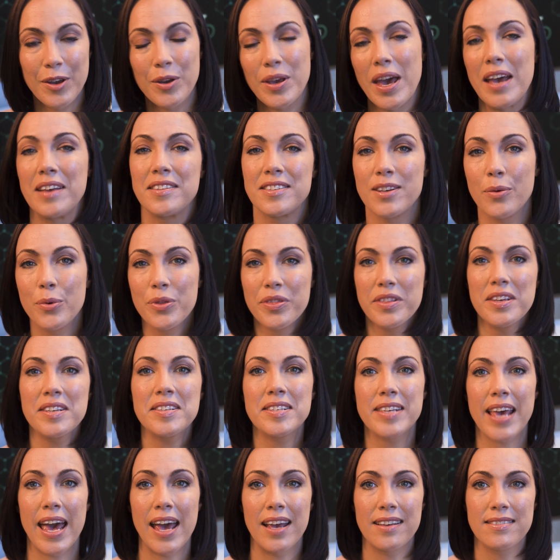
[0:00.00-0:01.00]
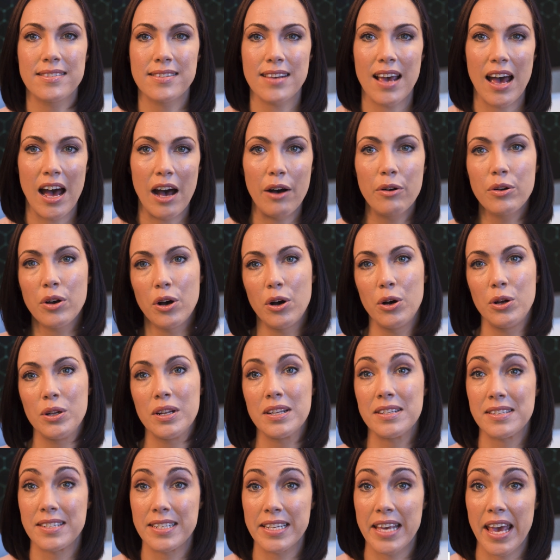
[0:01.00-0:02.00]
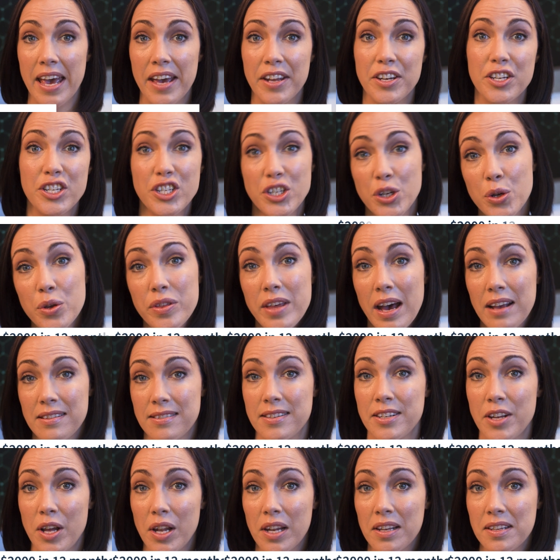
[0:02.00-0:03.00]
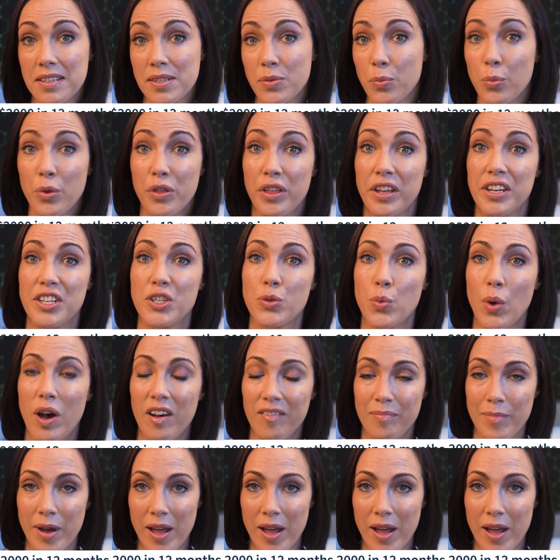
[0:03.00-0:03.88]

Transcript: Okay, so in this case, our goal is to get $2,000 within 12